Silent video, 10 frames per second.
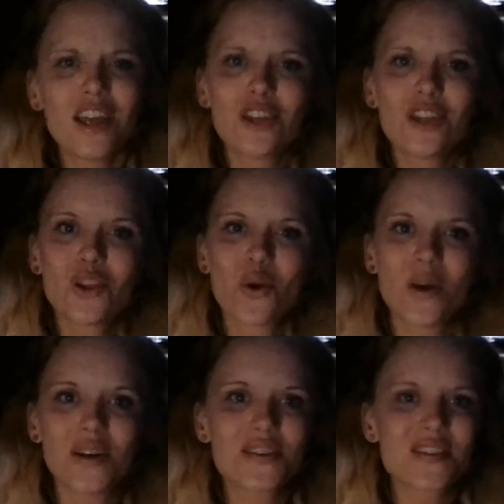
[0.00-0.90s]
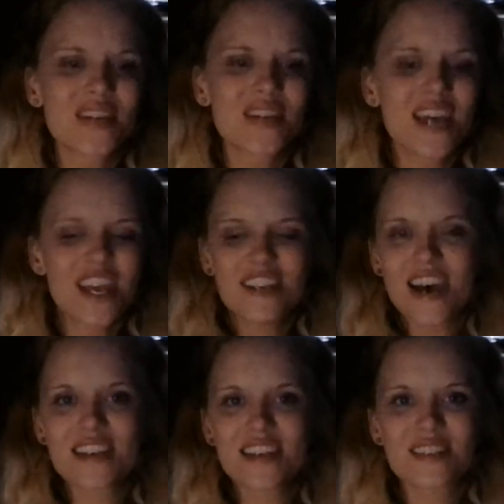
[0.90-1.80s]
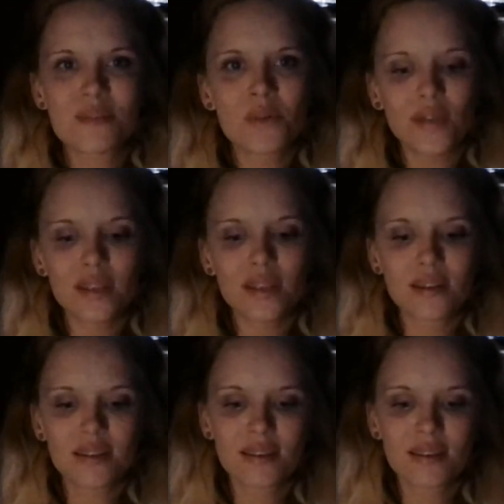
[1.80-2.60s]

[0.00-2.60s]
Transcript: and lawyers and testimony.